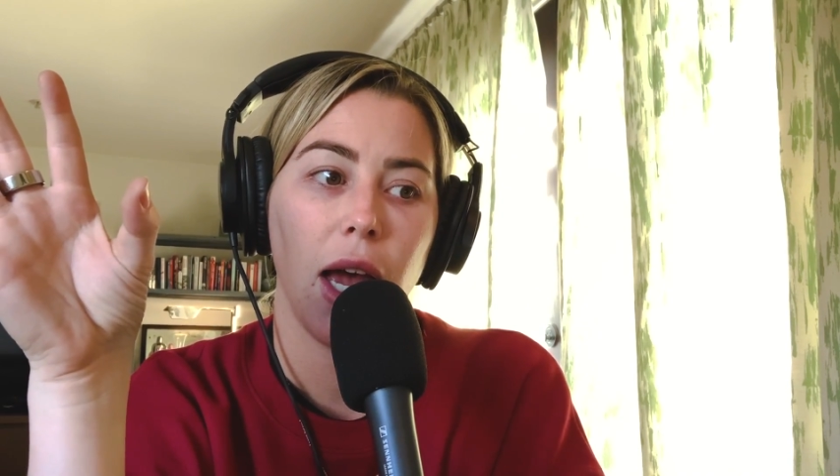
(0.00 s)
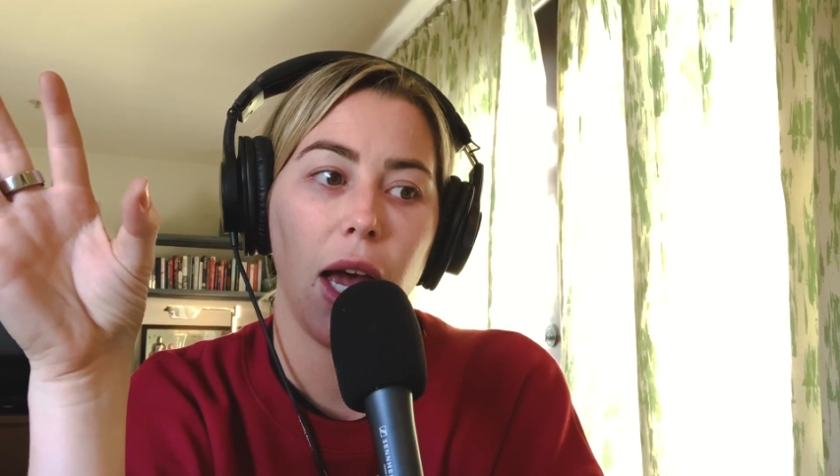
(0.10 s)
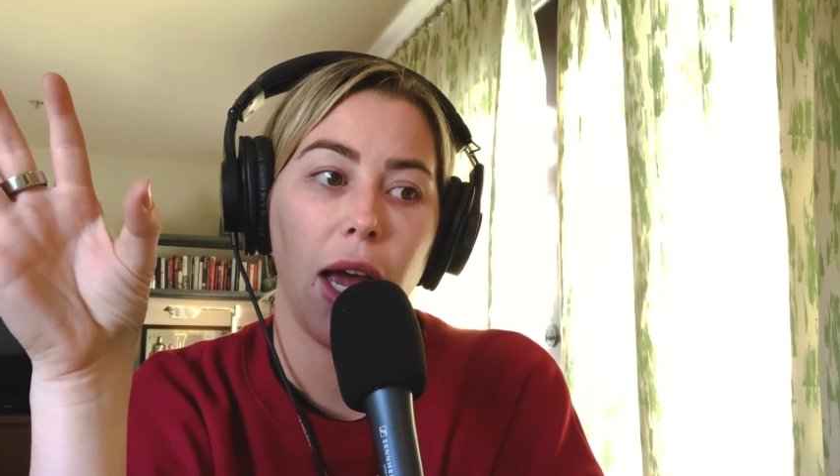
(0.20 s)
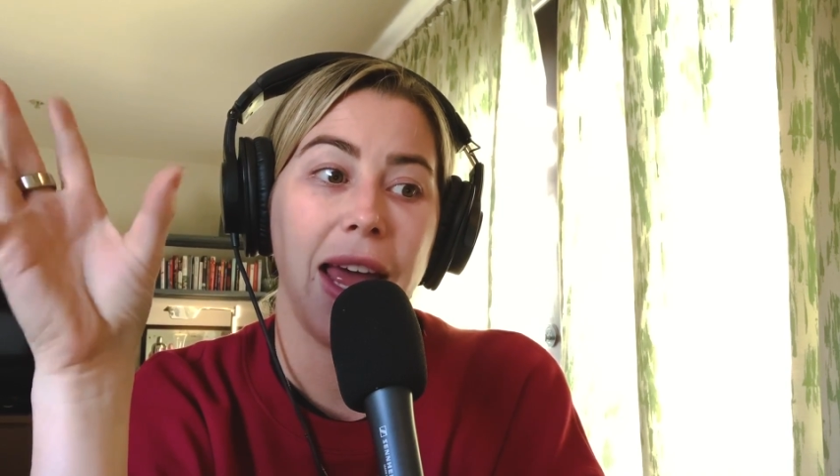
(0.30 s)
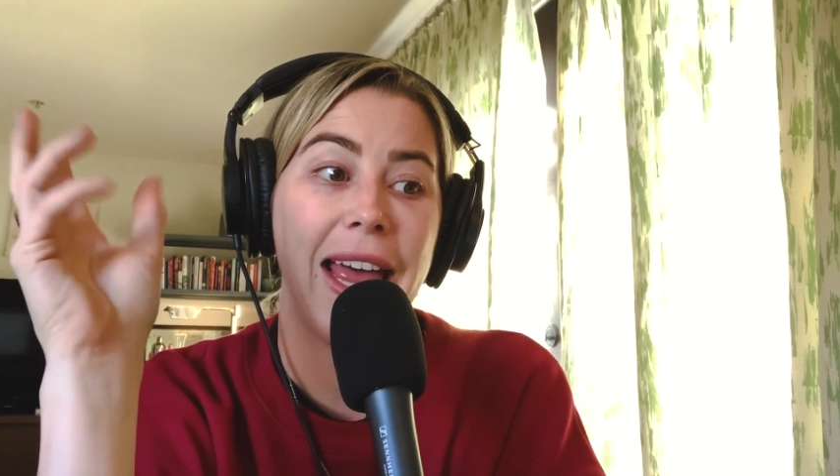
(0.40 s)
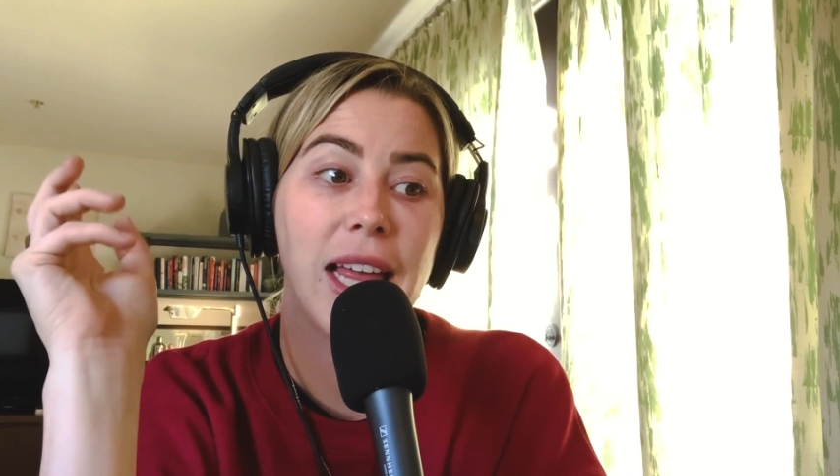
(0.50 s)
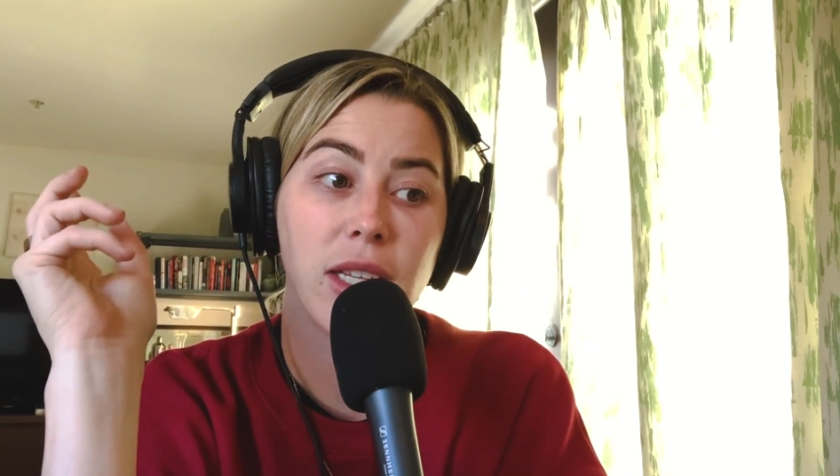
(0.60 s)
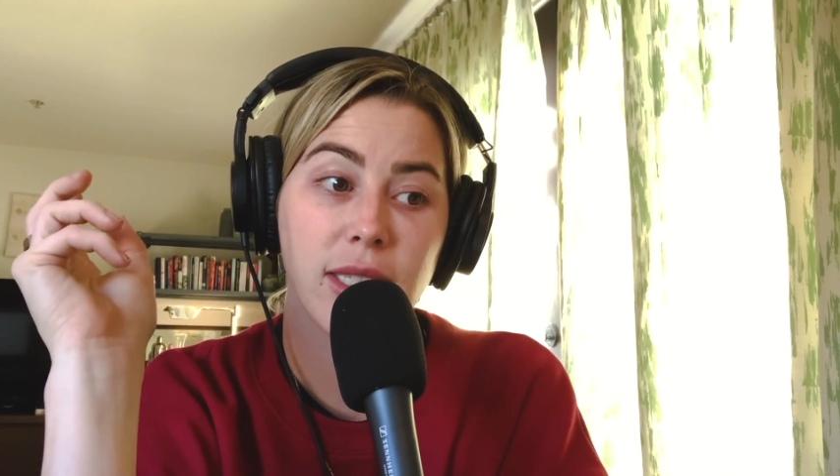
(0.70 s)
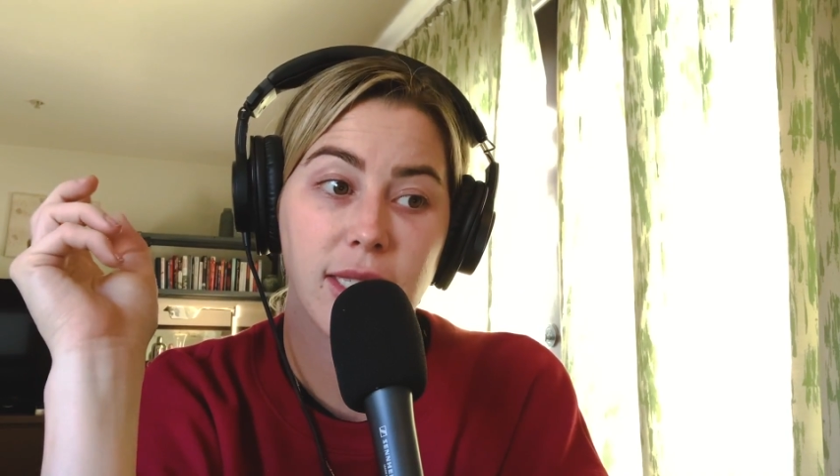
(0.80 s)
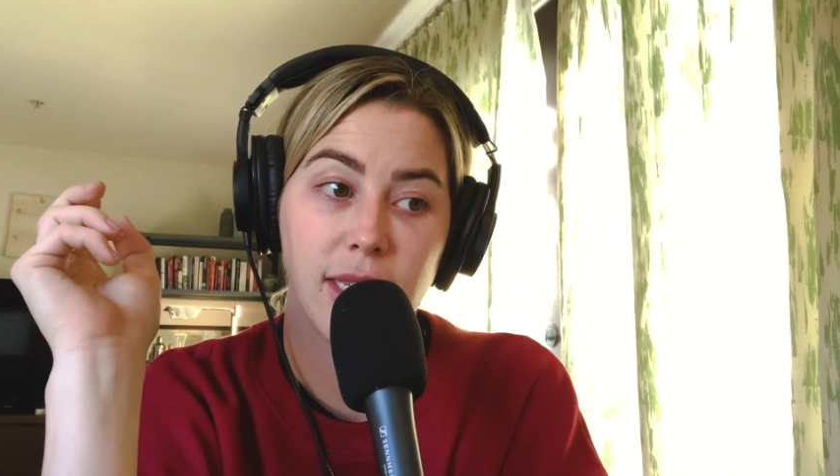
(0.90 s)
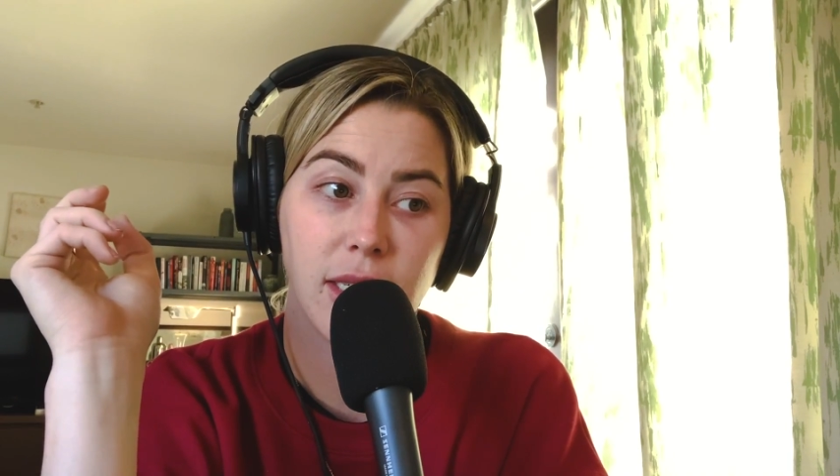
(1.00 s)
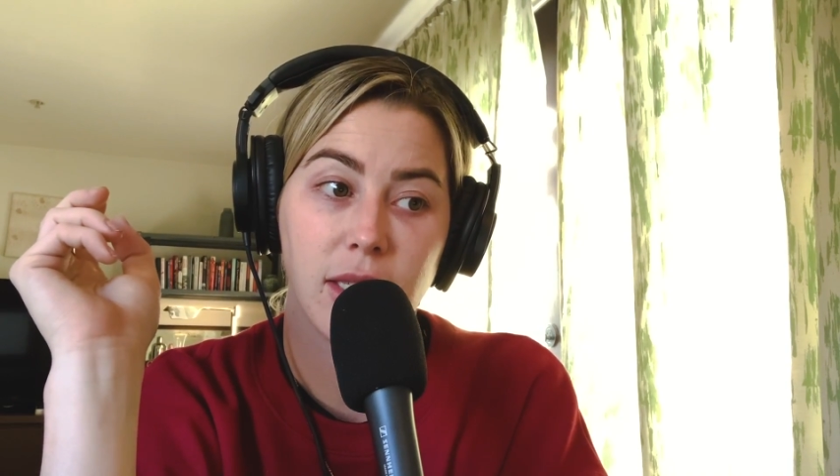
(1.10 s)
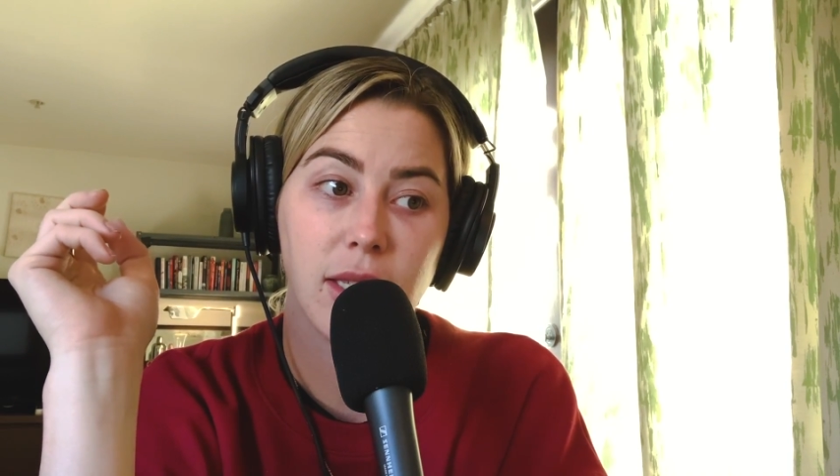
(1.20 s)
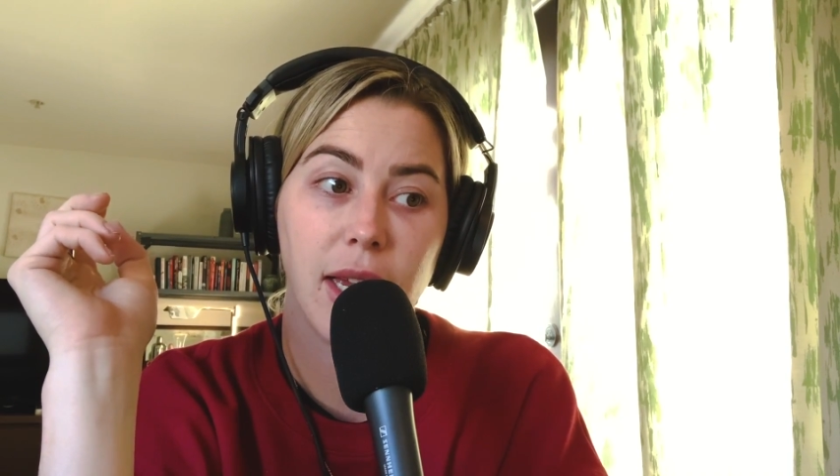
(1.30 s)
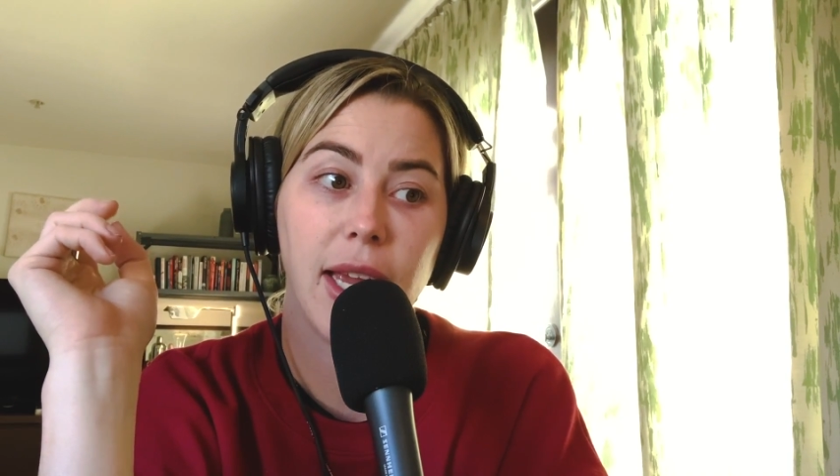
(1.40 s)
LCIL